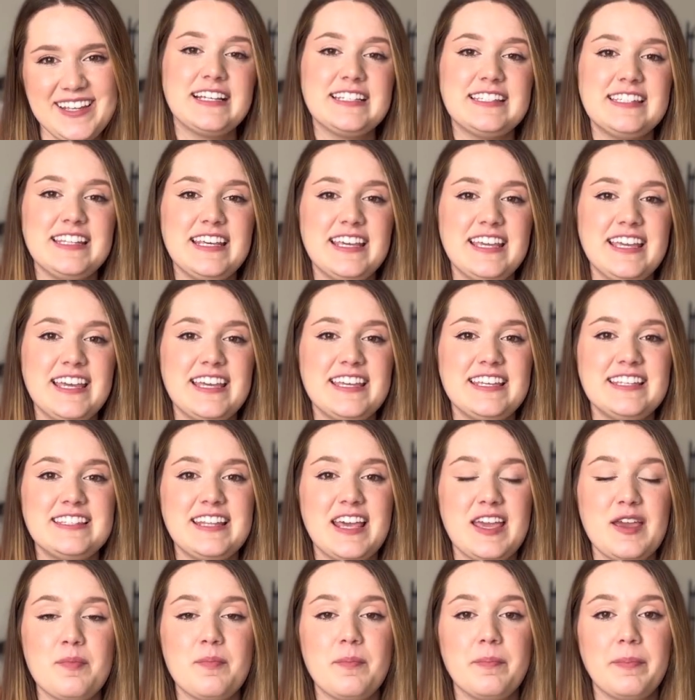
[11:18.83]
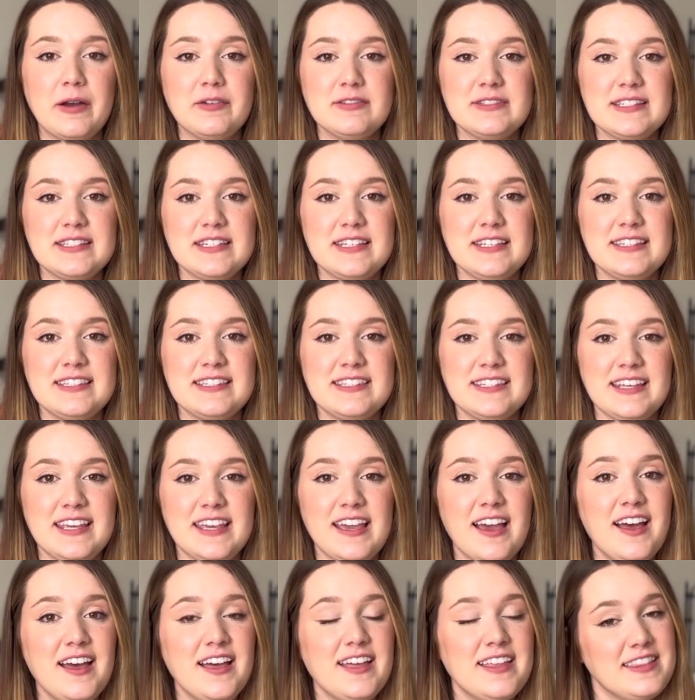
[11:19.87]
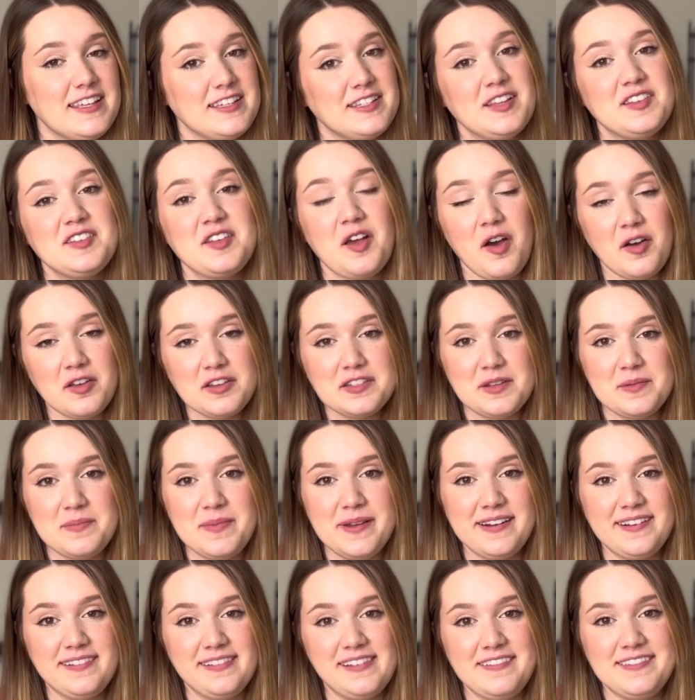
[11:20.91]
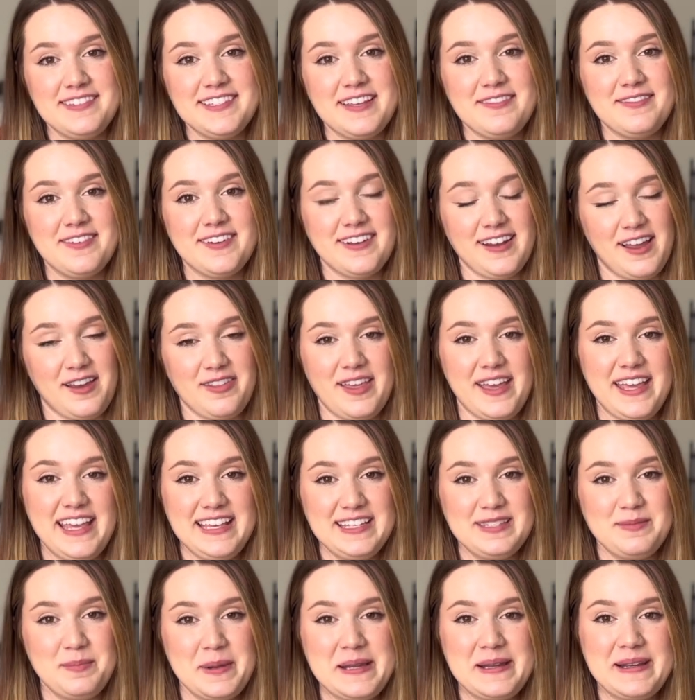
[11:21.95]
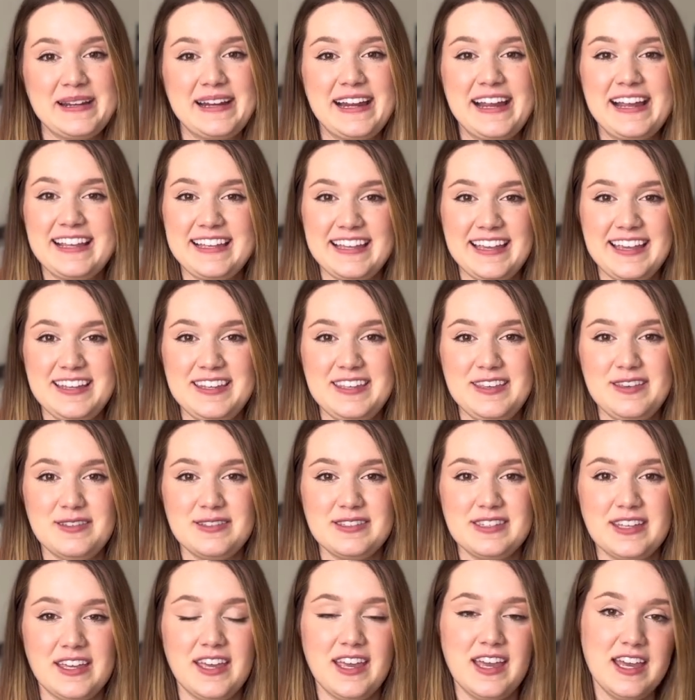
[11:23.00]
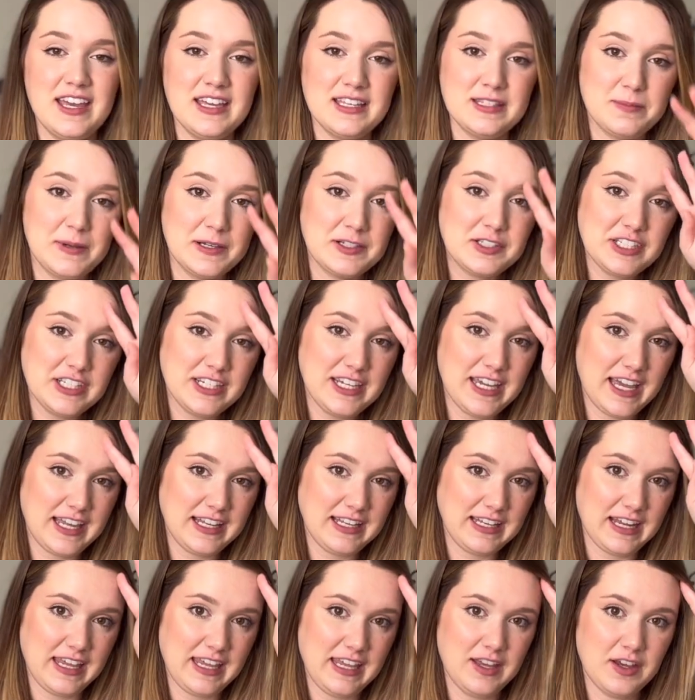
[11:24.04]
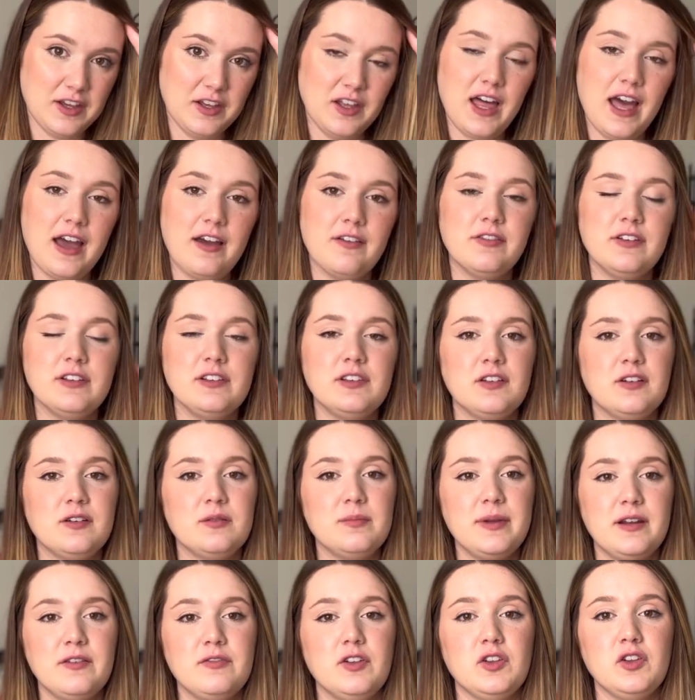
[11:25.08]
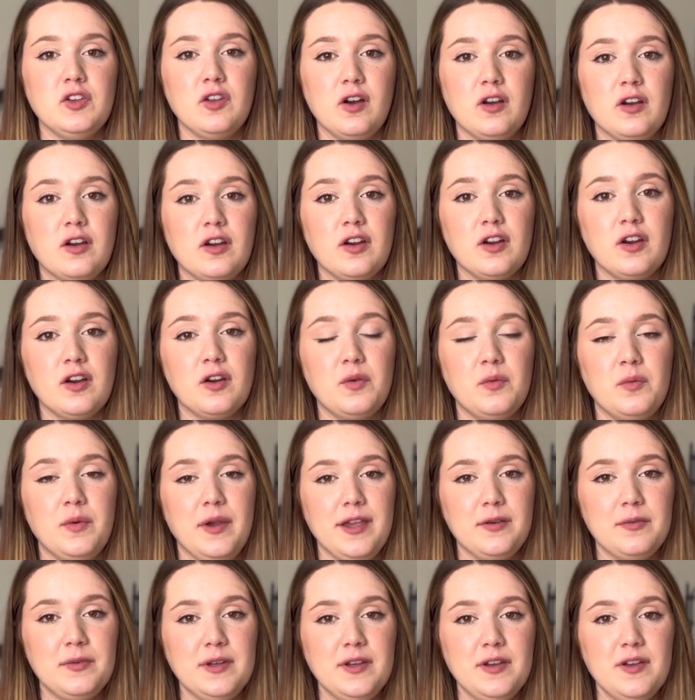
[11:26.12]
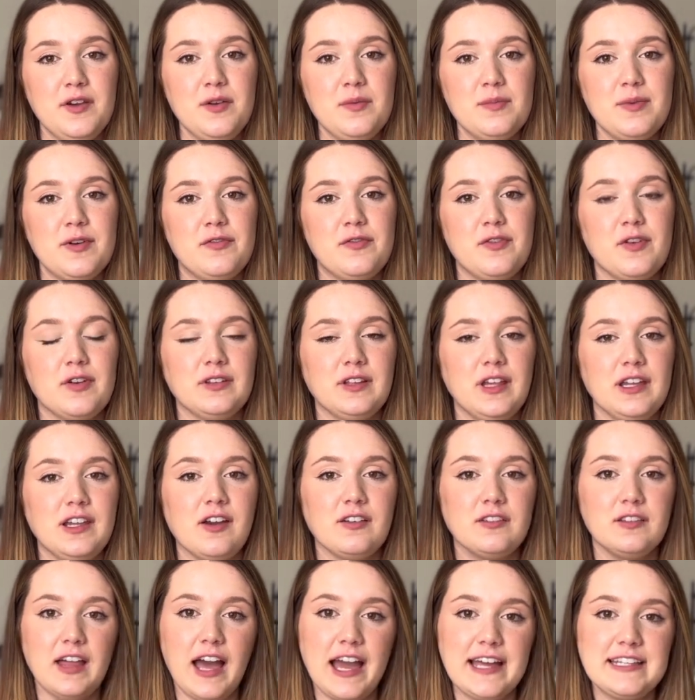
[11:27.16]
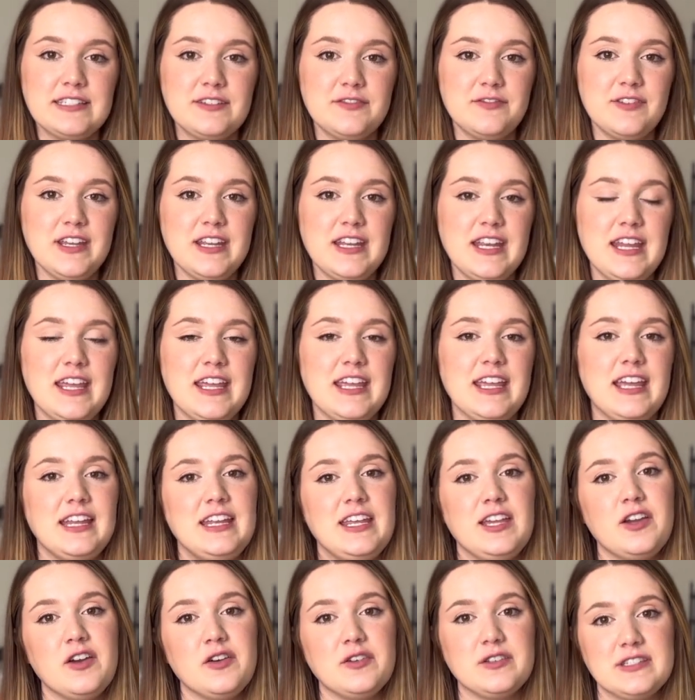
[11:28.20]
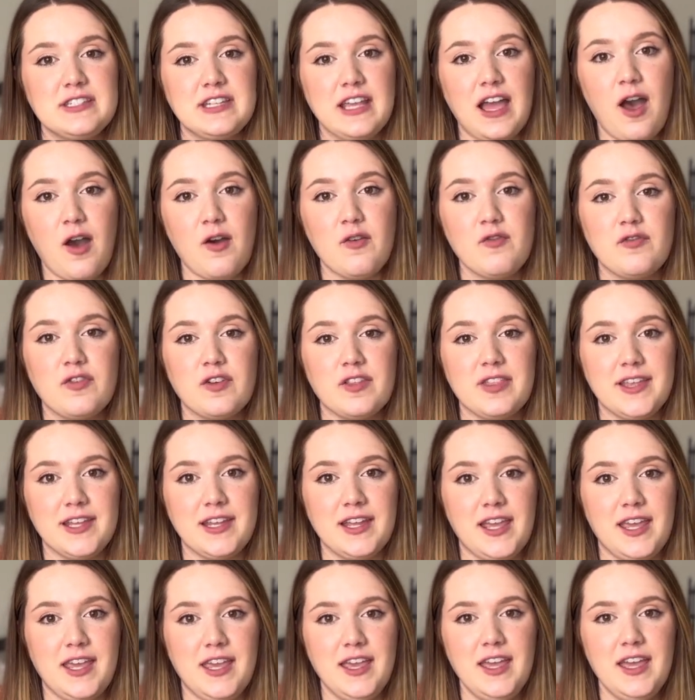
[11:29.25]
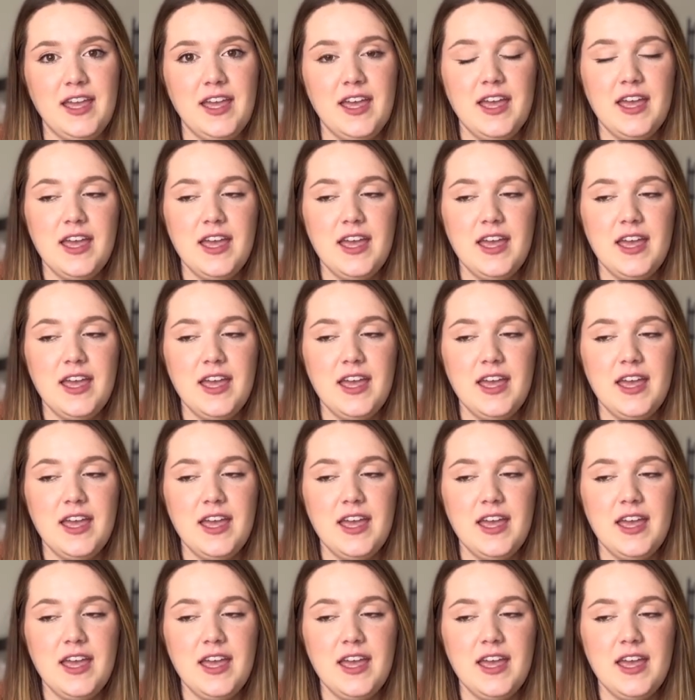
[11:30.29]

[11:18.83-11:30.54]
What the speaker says: Next thing is a Bouncy Seat. This has also been a lifesaver now that he's bigger and can use it, especially at night. He'll have a little bit of a longer wake window before like our last feeding and he goes down for the night.